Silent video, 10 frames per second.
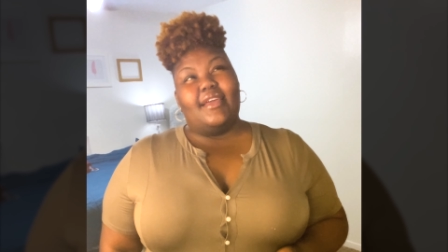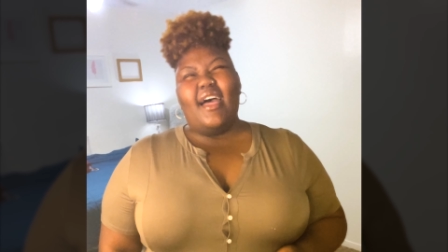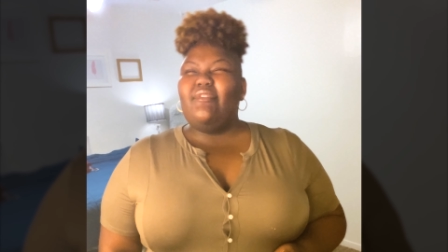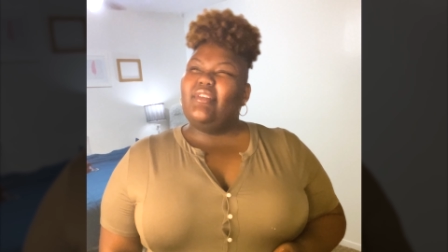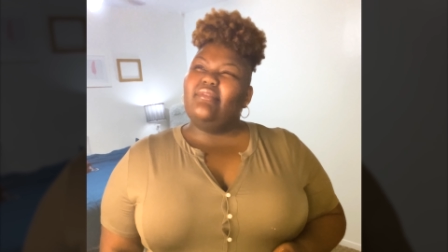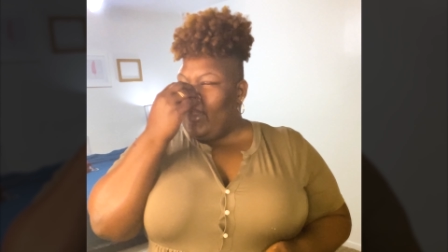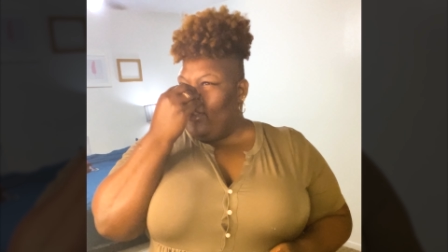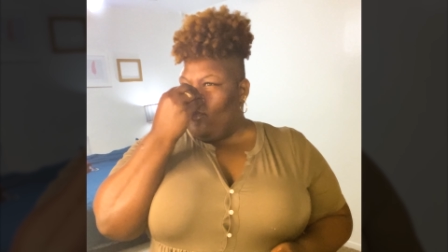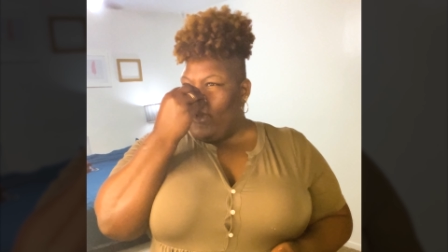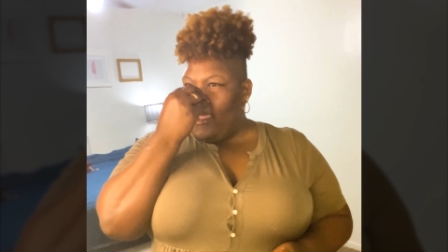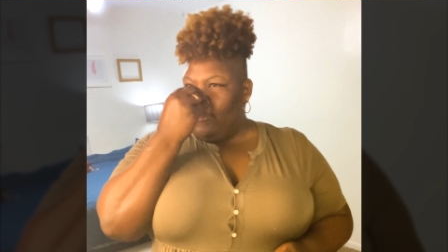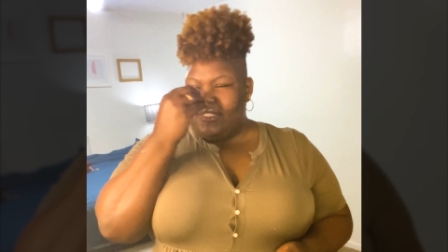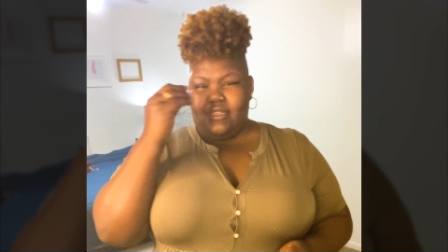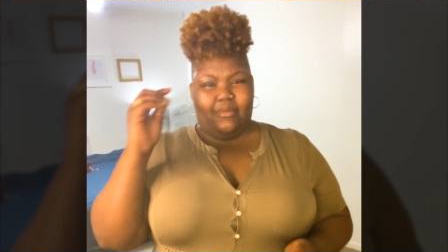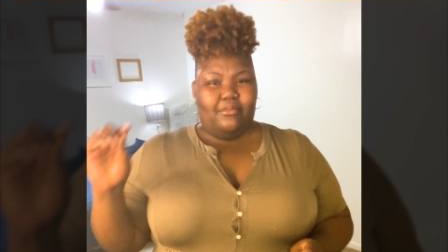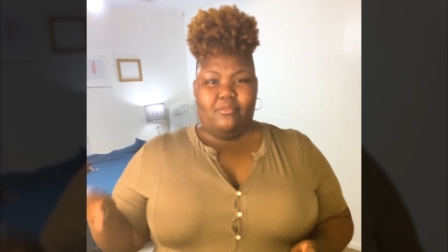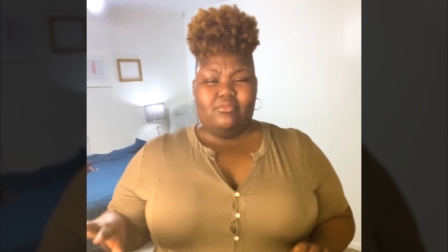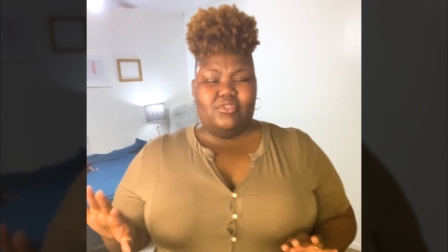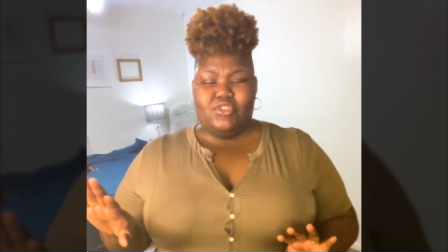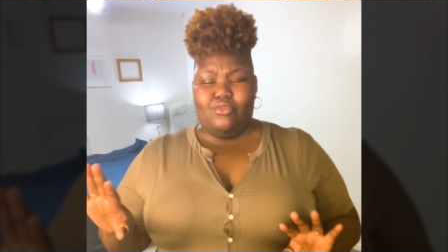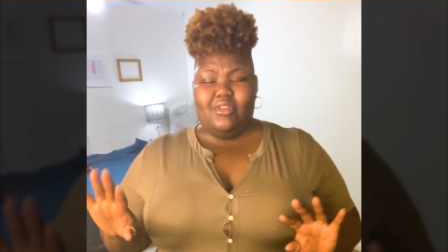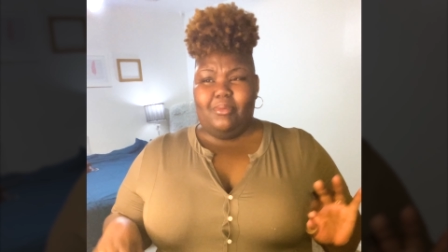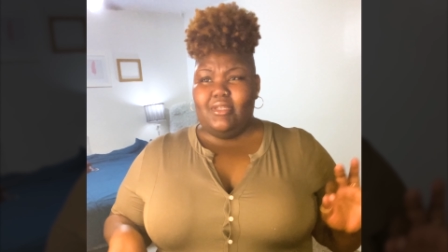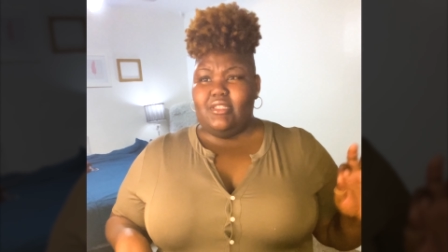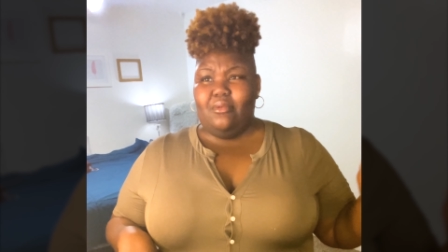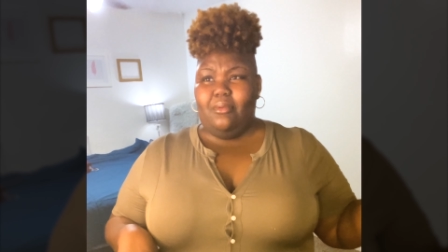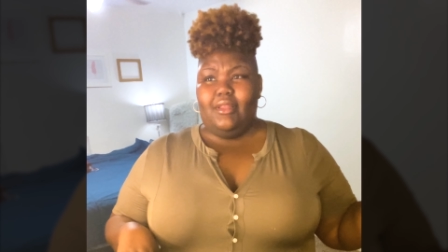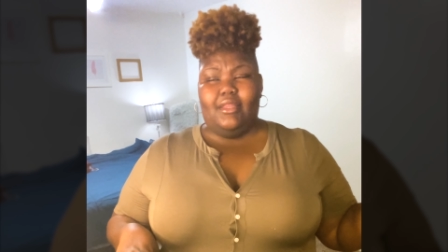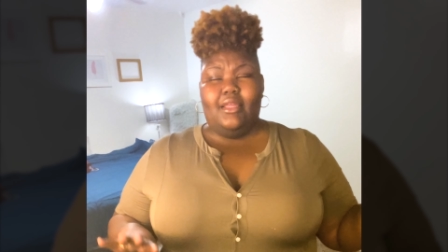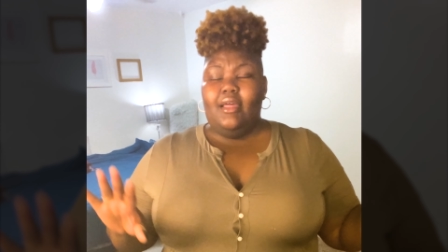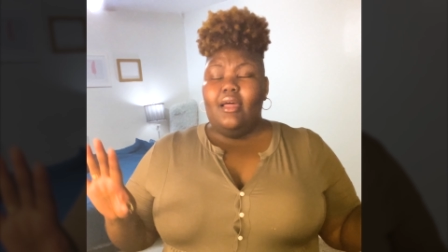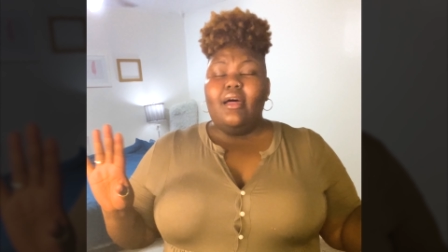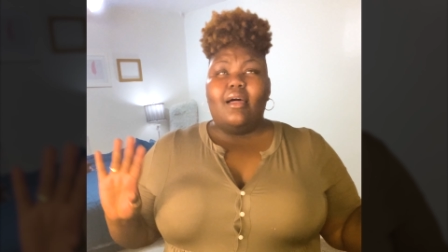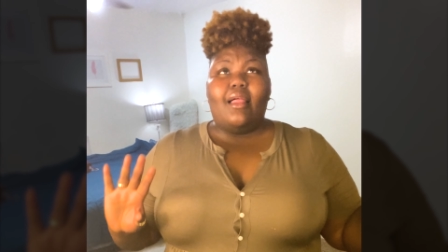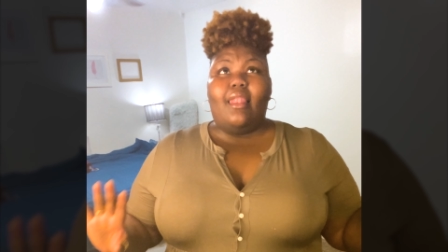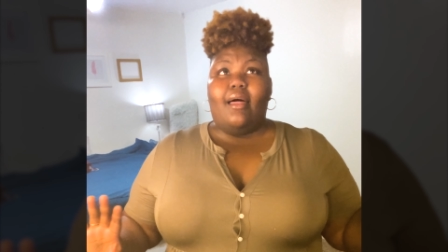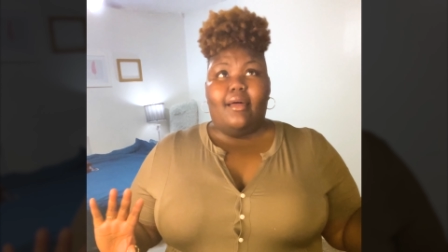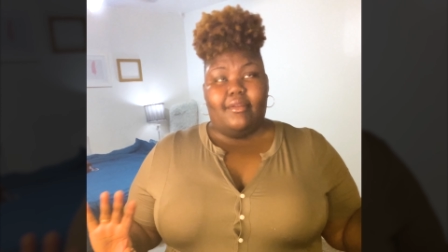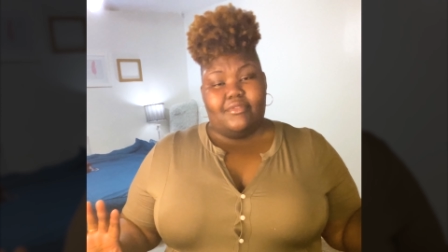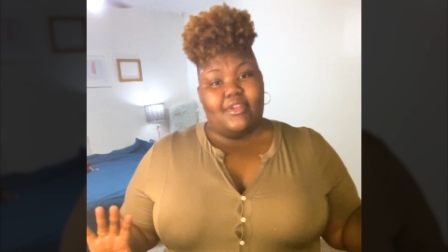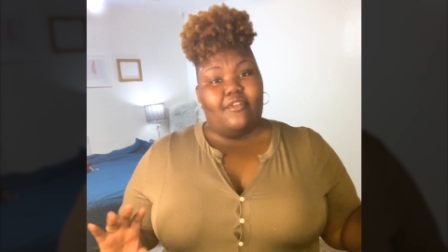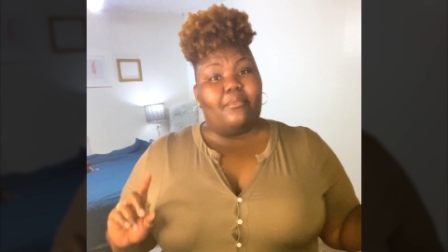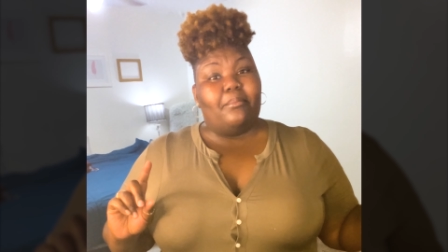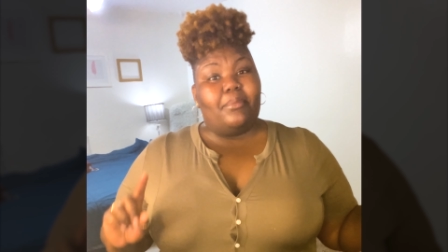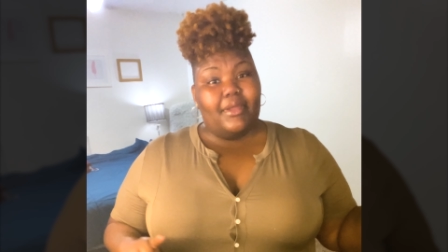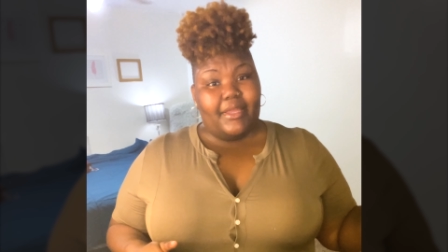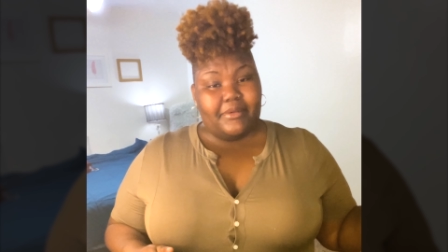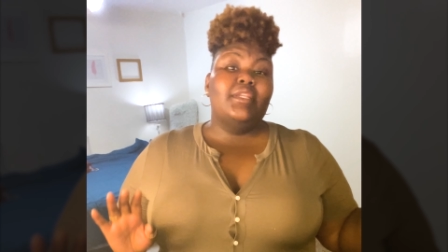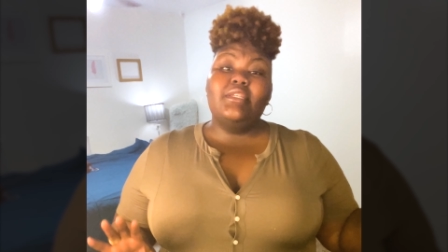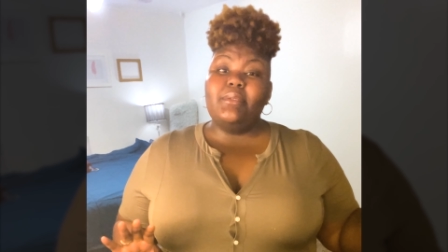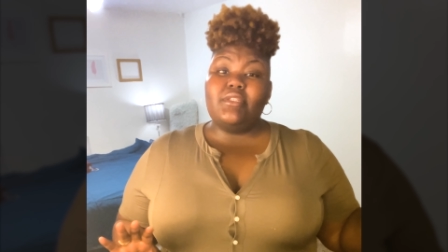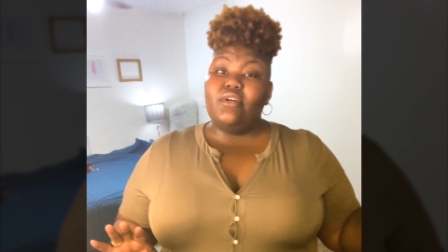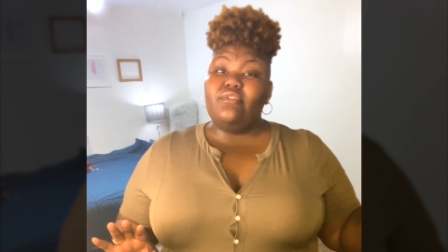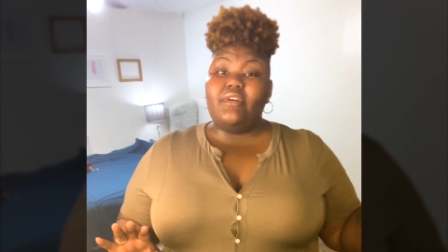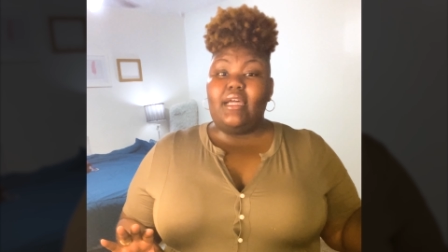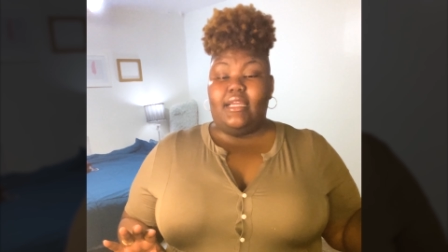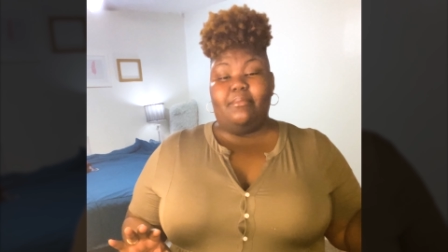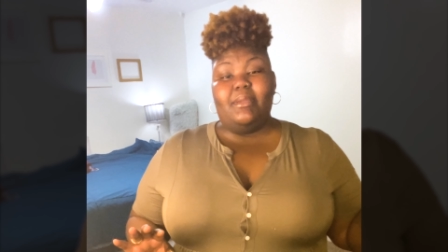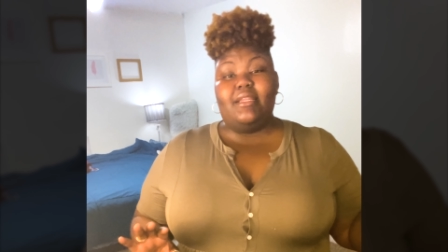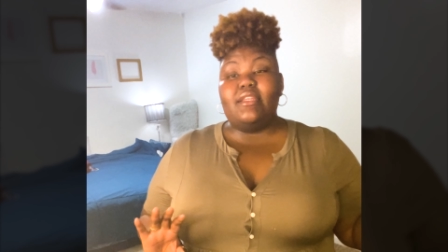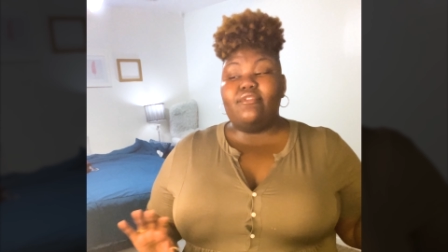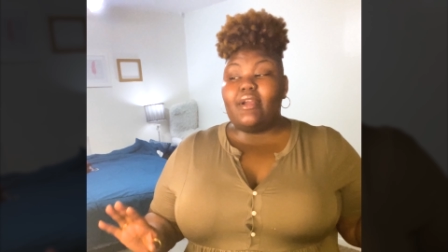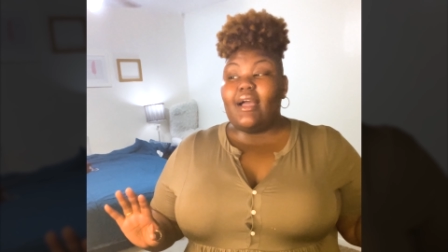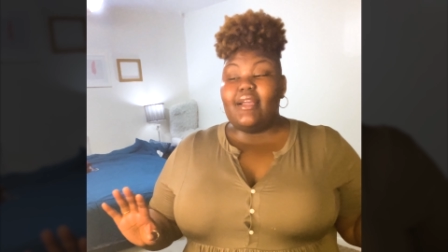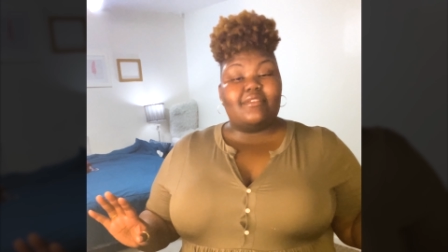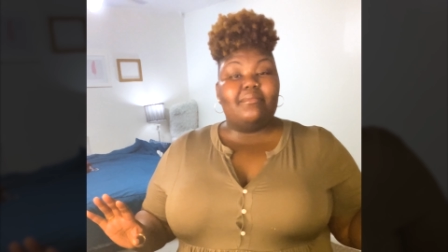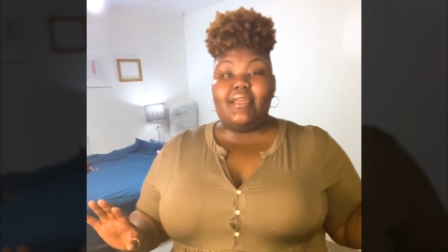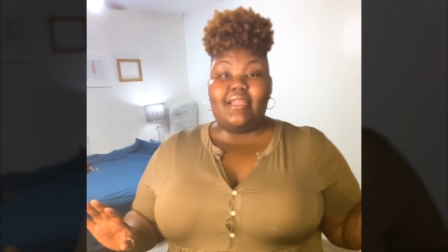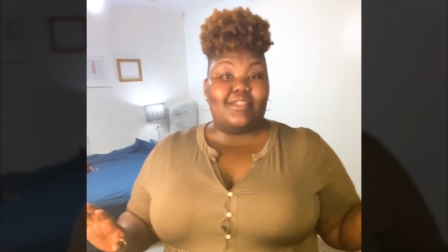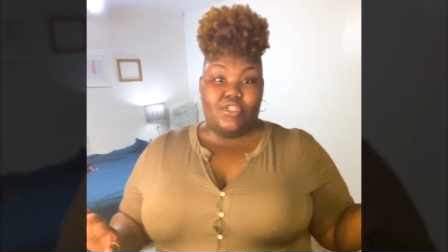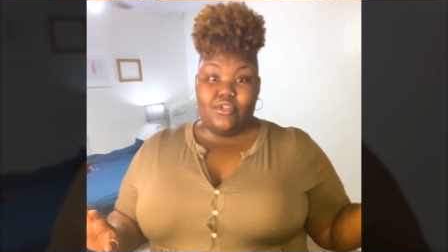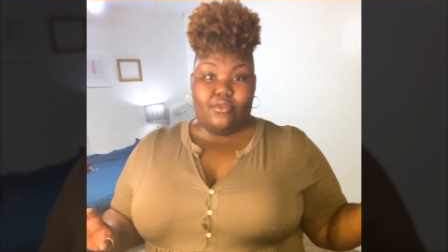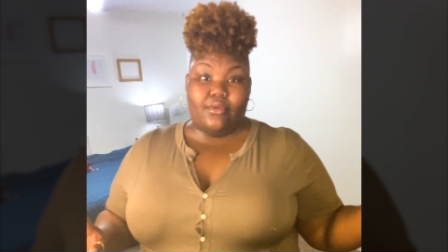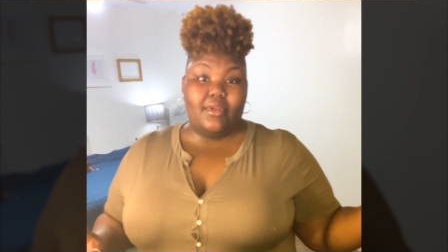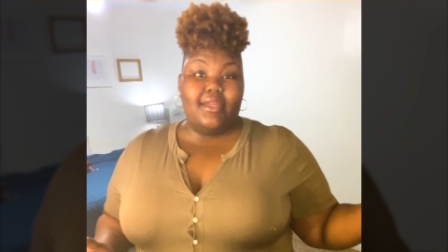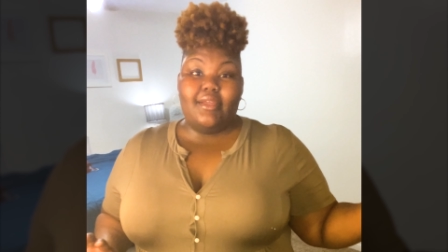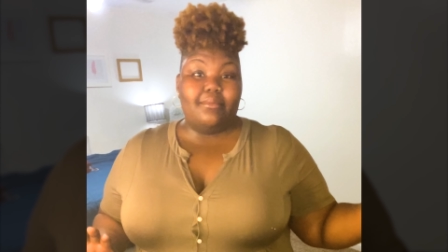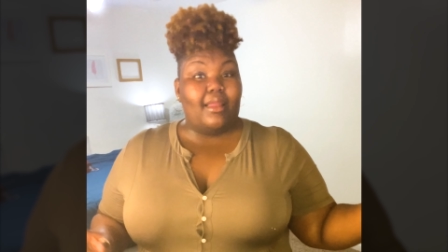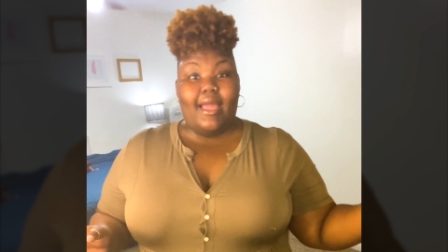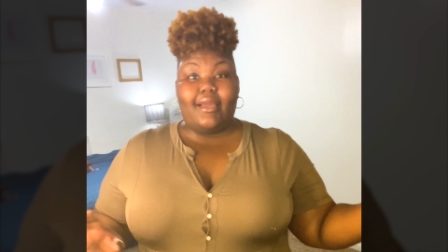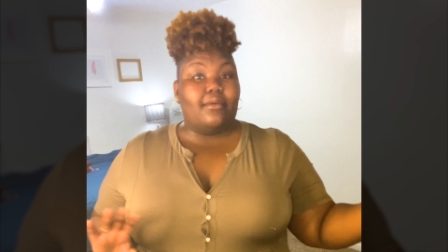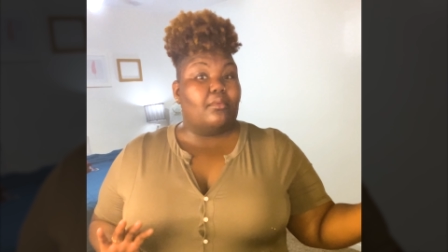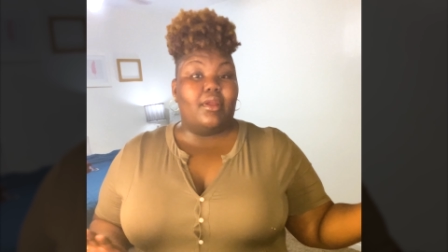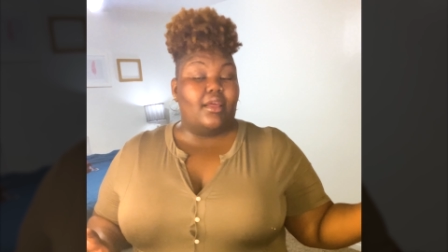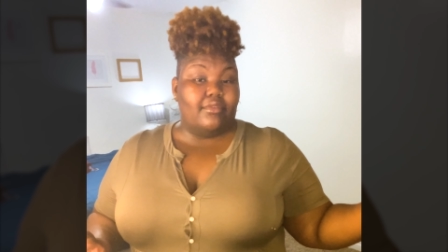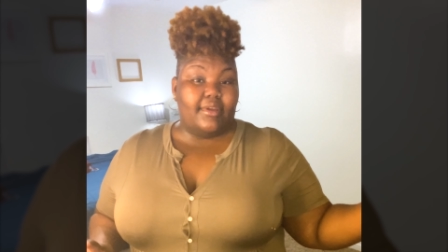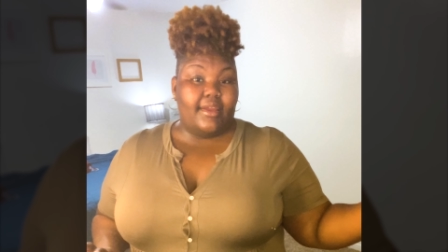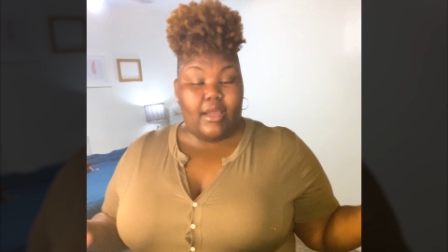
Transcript: I haven't in a while because I've been just really busy with a lot of stuff, but it's been so fun meeting different kinds of men in general, Black, whatever.